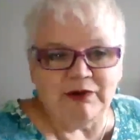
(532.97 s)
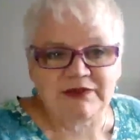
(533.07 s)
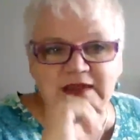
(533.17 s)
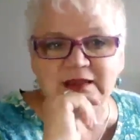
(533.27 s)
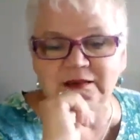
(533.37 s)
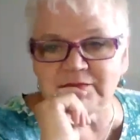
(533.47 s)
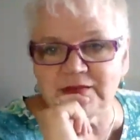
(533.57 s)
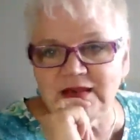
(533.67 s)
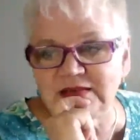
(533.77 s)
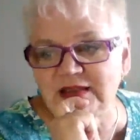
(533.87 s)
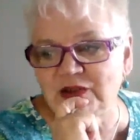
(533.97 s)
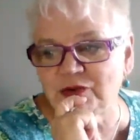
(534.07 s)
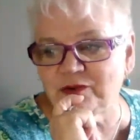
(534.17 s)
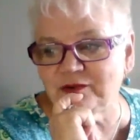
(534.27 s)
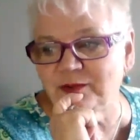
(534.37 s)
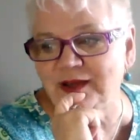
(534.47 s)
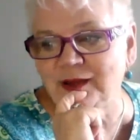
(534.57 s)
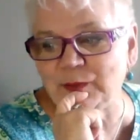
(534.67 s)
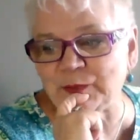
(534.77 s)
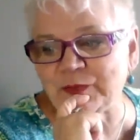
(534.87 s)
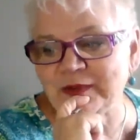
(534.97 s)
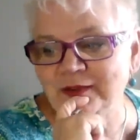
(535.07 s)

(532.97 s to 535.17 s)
think, I think, um,